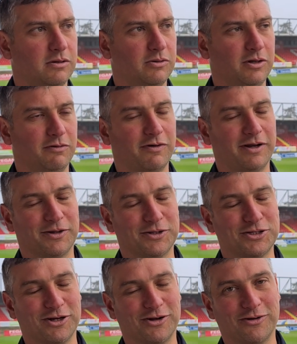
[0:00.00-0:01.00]
We'll find out
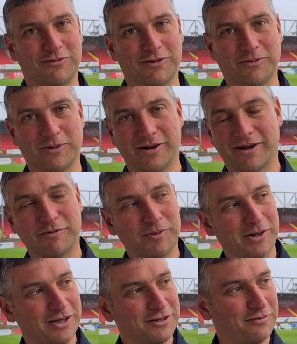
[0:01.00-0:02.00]
the turnover when
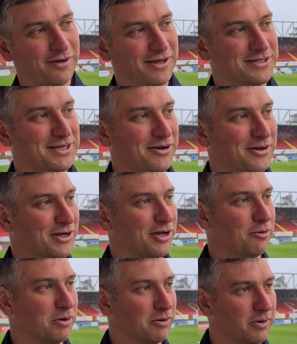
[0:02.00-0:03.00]
everybody else finds out in a
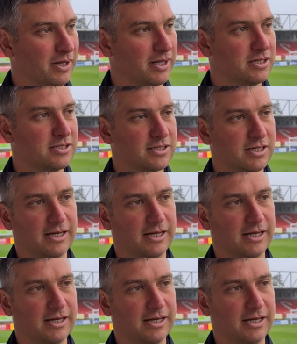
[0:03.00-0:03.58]
couple of weeks.